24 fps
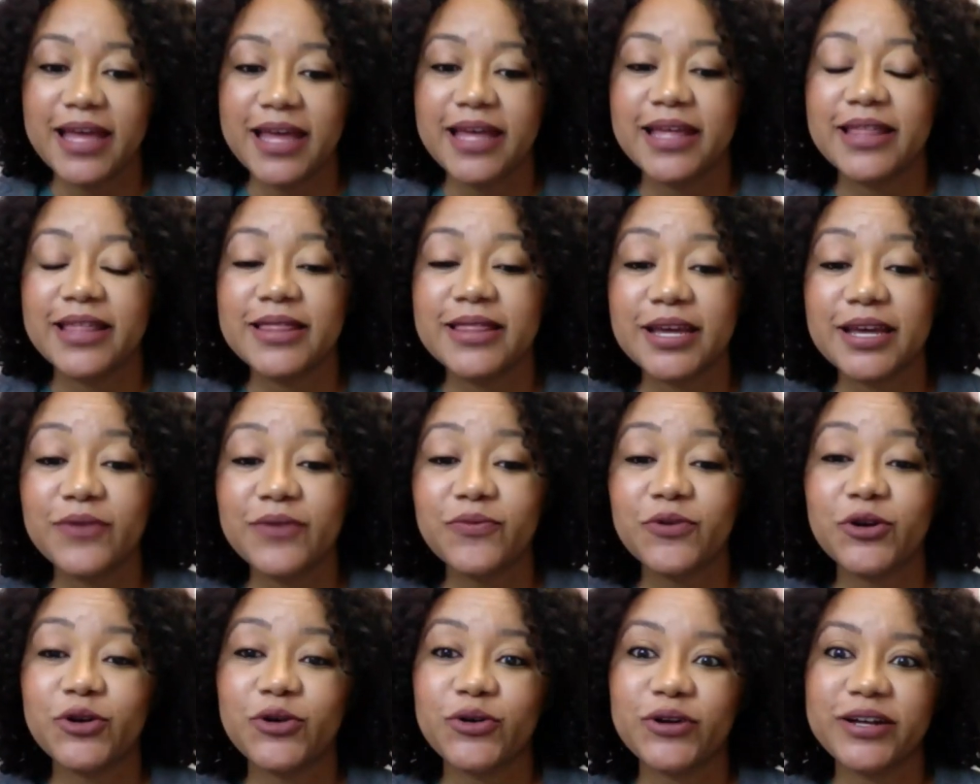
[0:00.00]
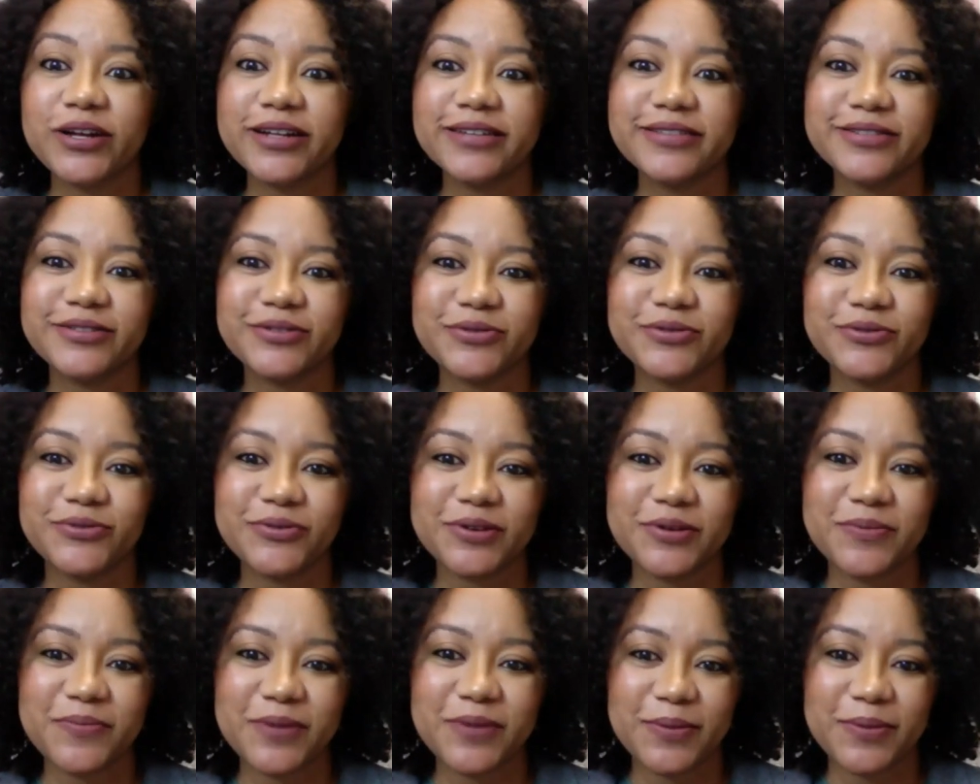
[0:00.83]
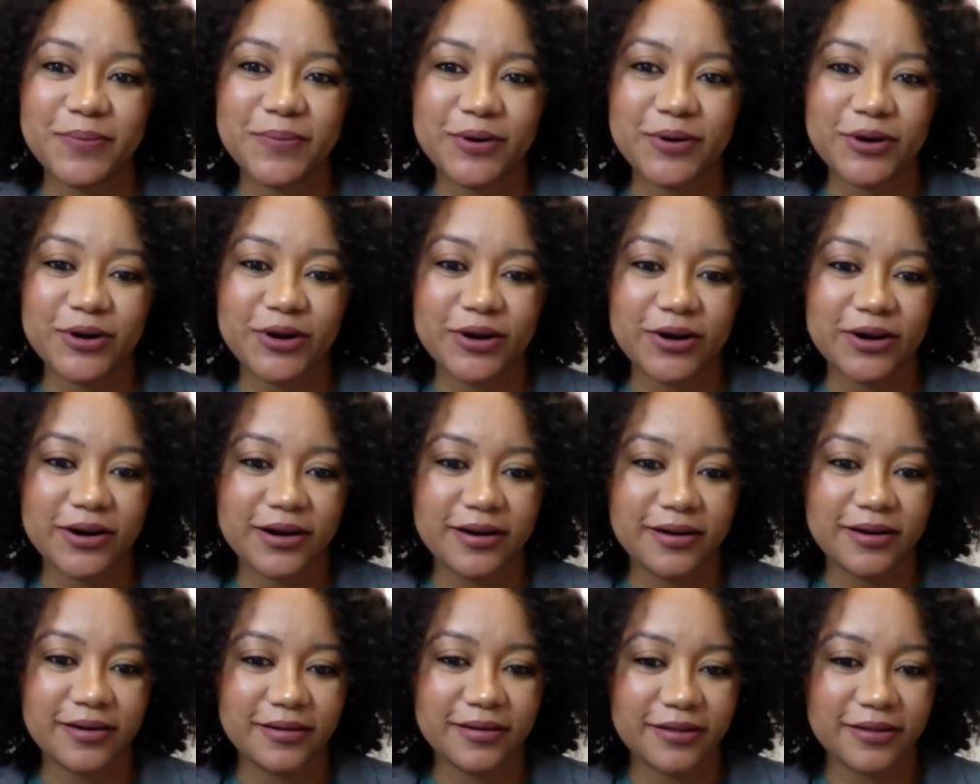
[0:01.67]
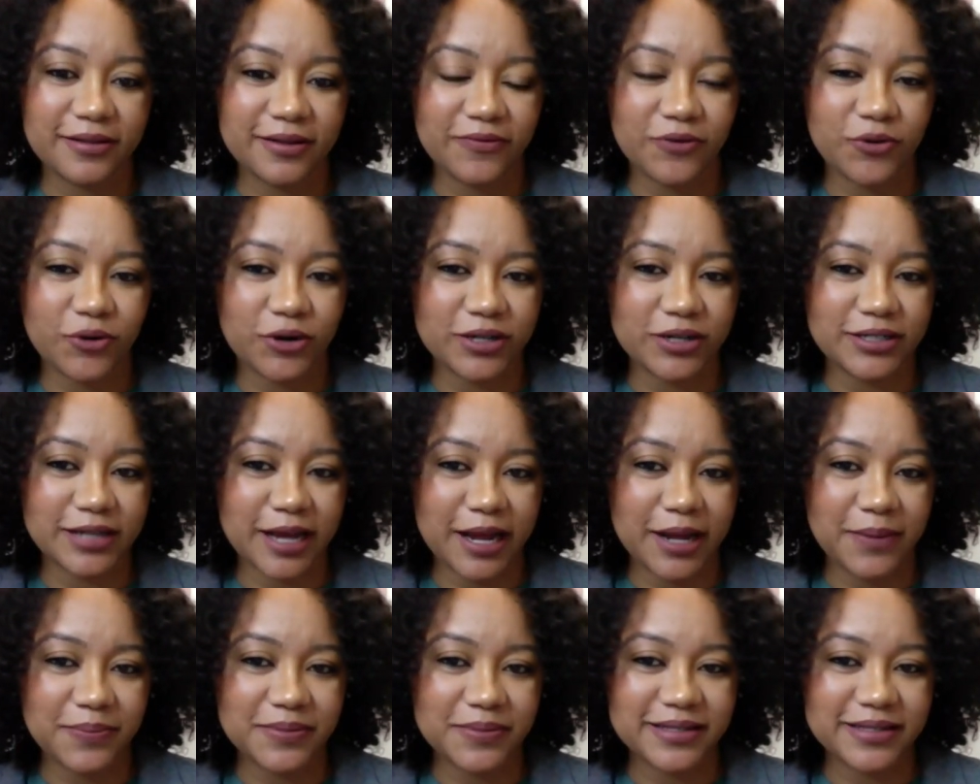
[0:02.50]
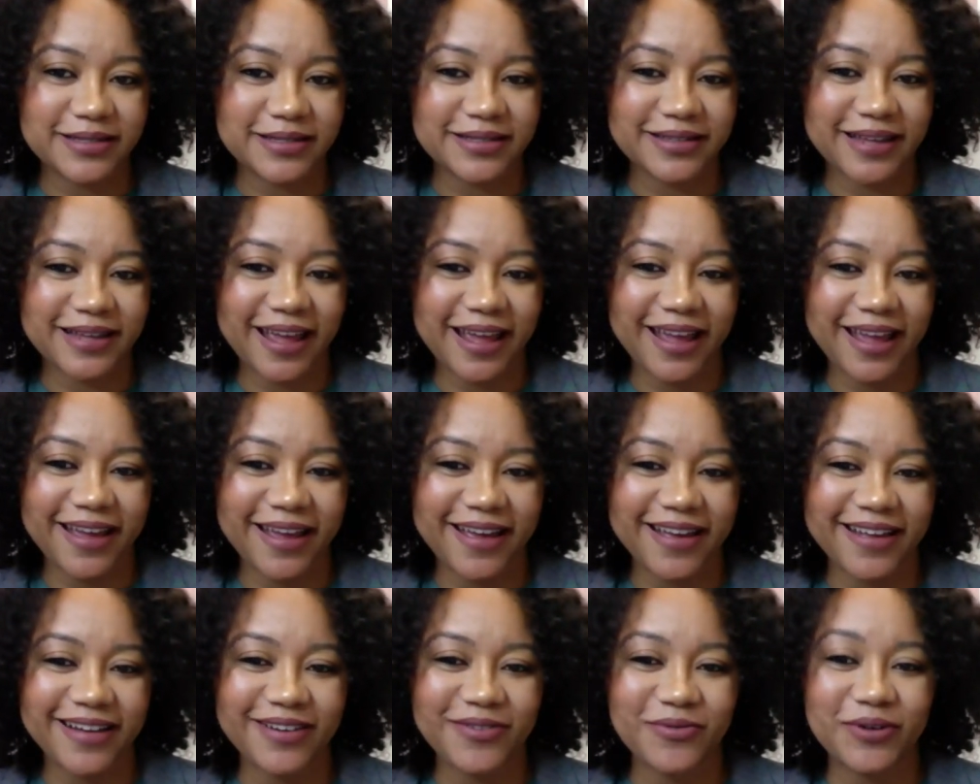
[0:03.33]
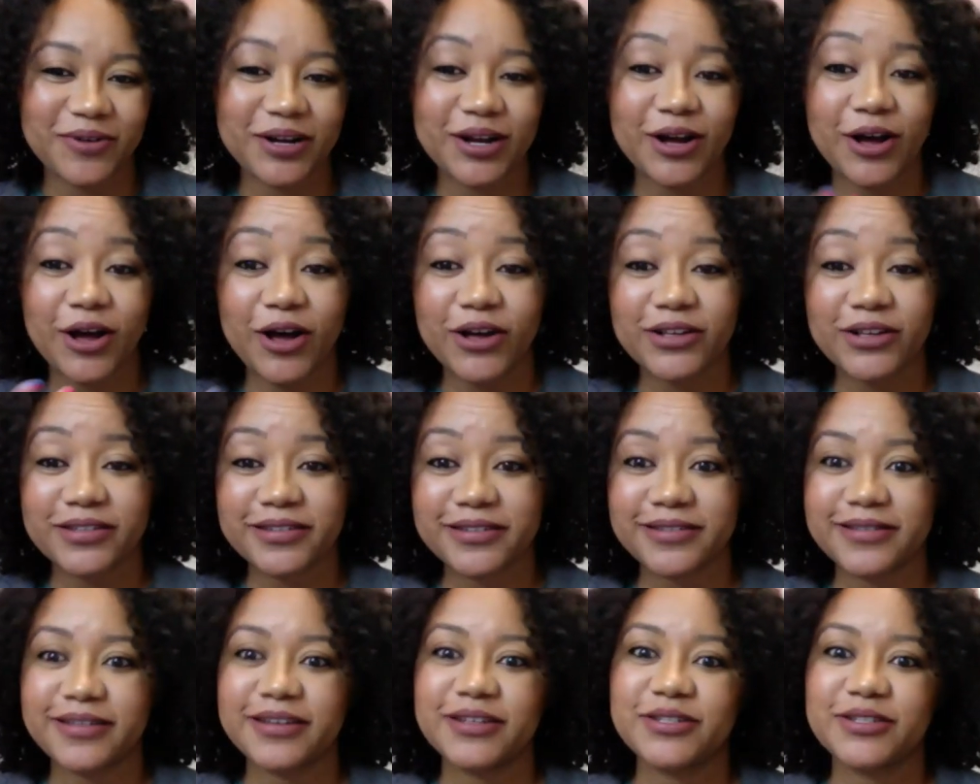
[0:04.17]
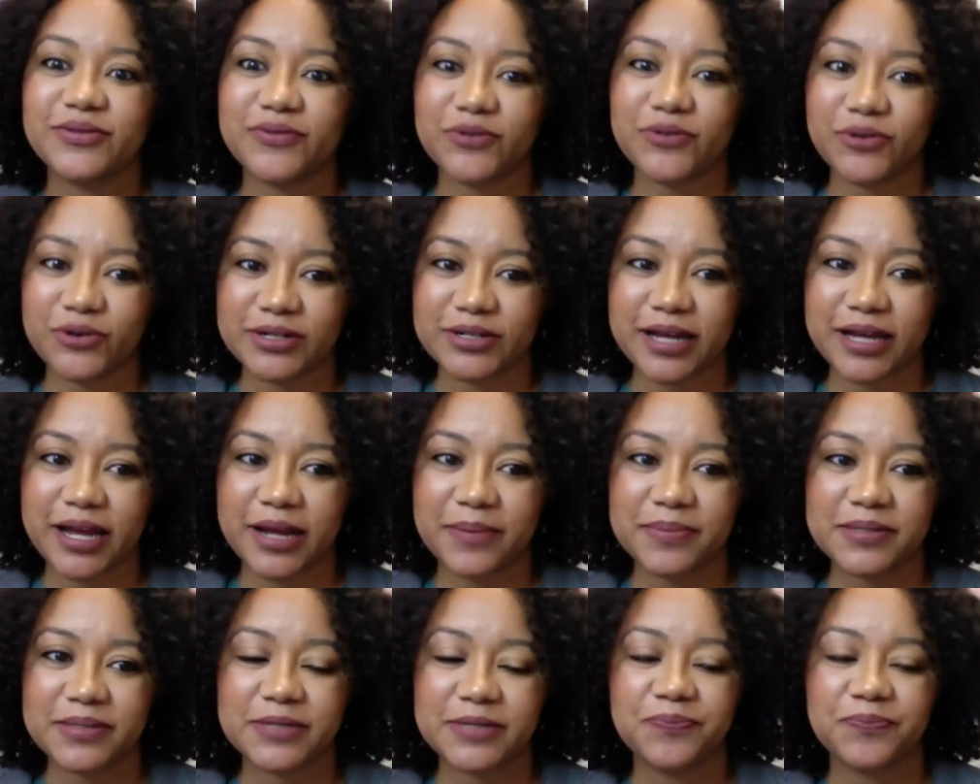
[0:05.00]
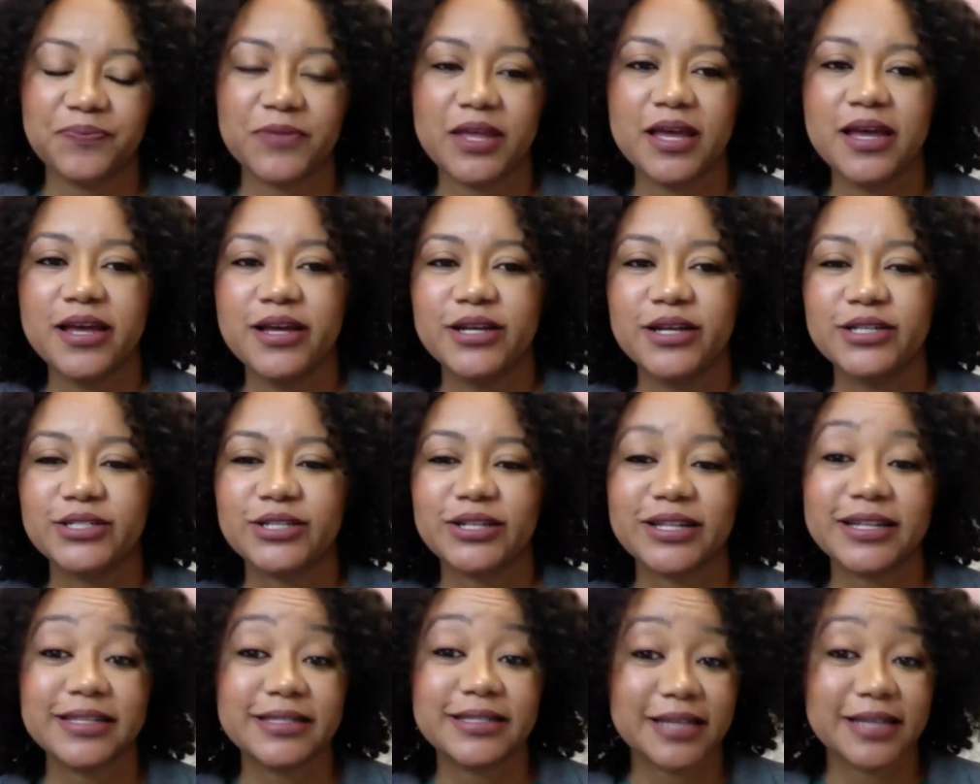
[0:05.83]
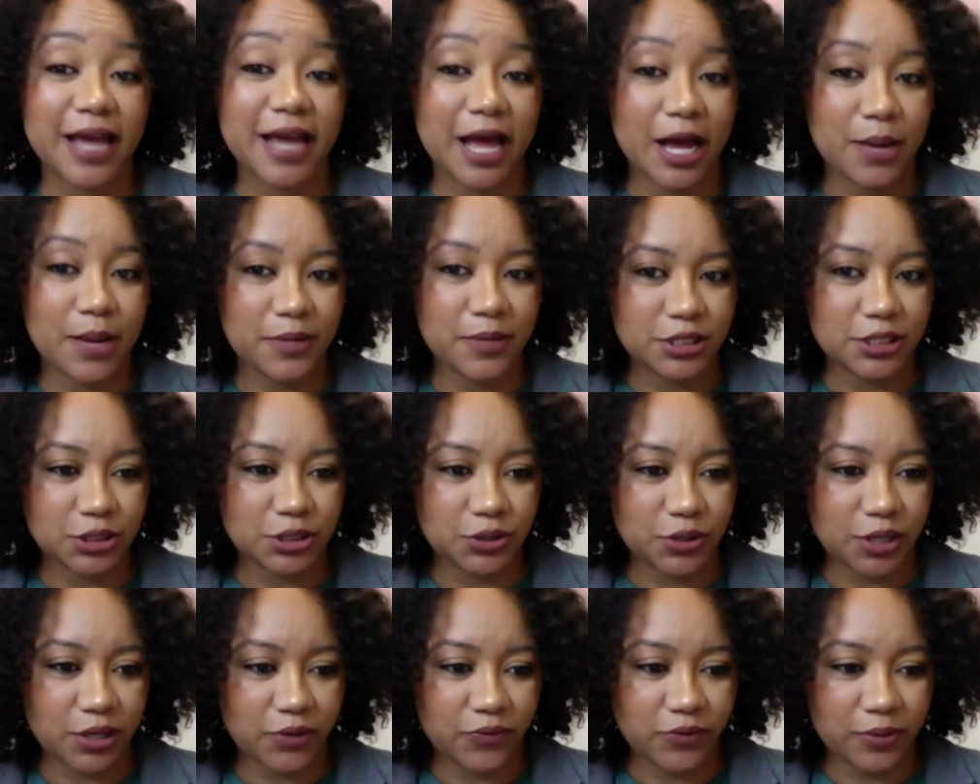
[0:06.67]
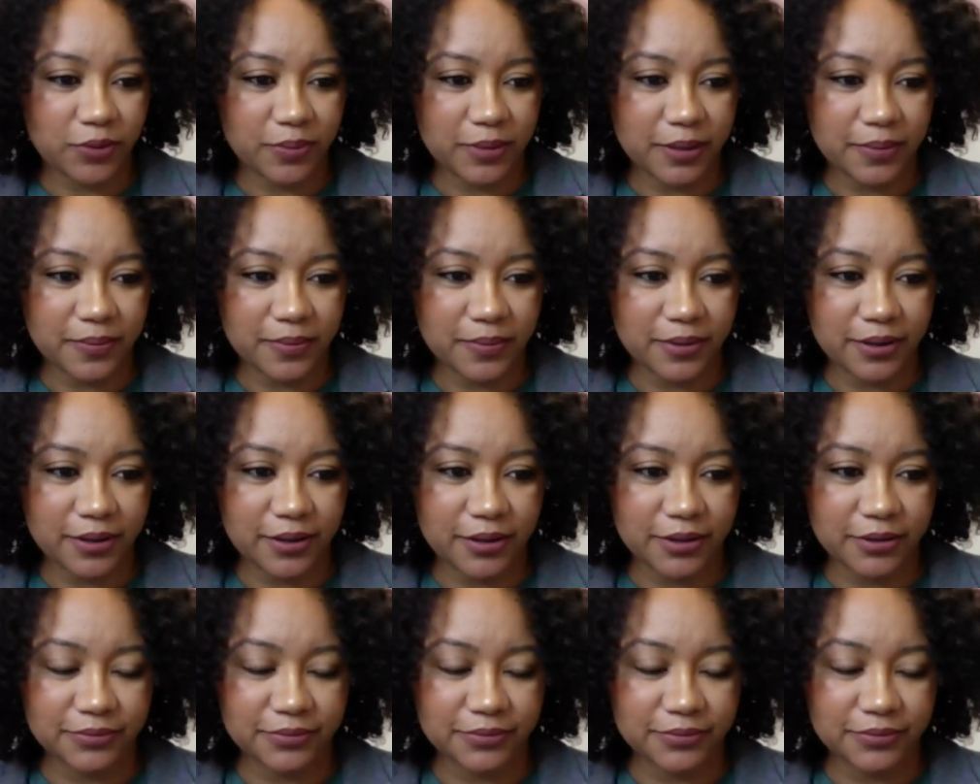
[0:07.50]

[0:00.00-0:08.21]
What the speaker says: Then we're going to remember the 4 types and what causes these 4 types. So let's see how much you can remember.